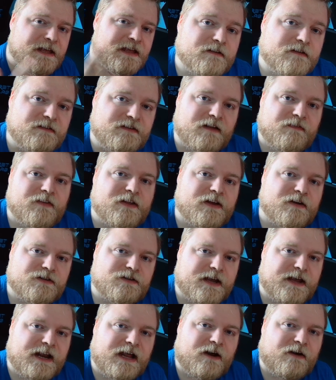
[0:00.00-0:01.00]
Definitely go
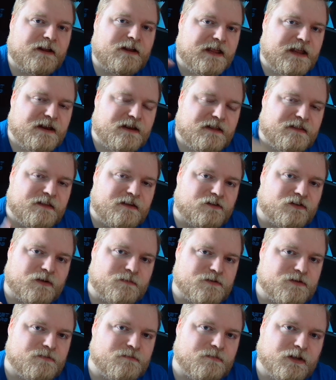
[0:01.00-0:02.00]
check it out in the
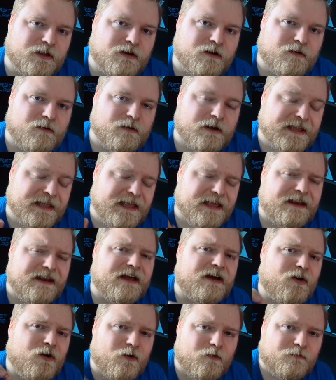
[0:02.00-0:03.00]
description below. Again,
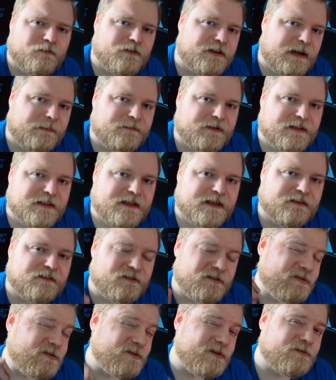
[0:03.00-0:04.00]
I'll hopefully update that as
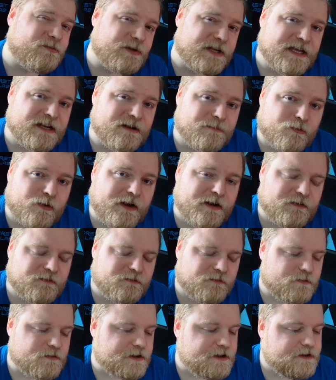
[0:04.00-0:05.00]
soon as we get a price
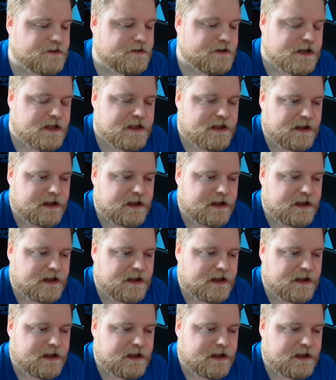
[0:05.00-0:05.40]
for you.